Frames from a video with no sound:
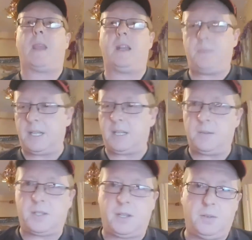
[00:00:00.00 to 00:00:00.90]
And he picked
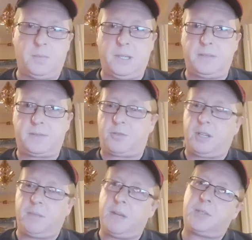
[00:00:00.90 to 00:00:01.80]
up this little bit of
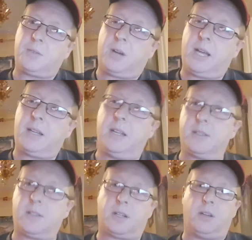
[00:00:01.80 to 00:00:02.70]
green metal I had.
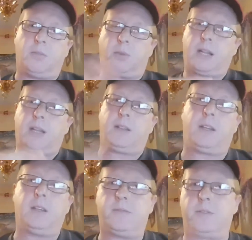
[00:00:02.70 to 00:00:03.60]
It's like a little bracket
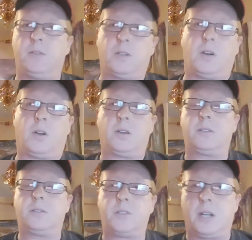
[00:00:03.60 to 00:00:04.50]
thing. If you look at our
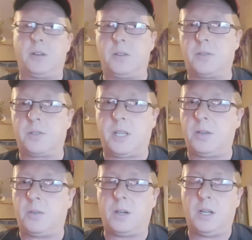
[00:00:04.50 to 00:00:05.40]
channel, you'll
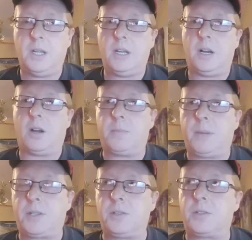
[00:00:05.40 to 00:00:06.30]
see, or our
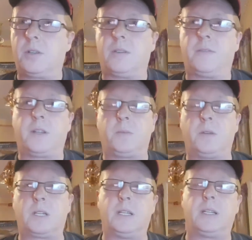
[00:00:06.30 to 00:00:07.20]
pictures on our
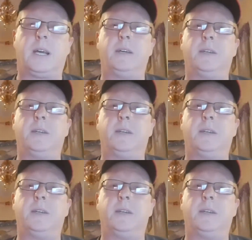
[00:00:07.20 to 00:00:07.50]
Facebook and that.